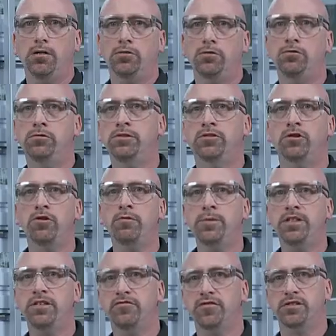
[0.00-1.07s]
To
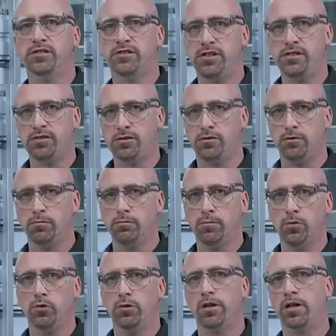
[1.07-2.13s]
determine if the system
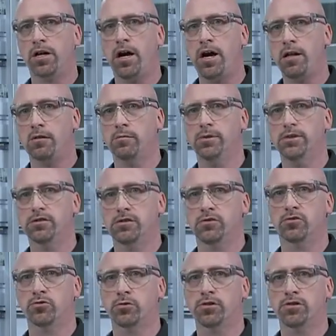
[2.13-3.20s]
or the column is the
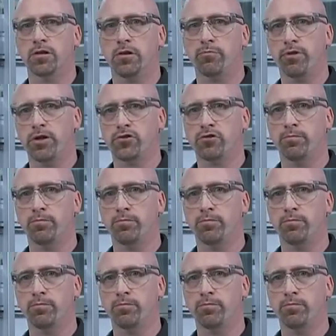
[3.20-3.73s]
source of the pressure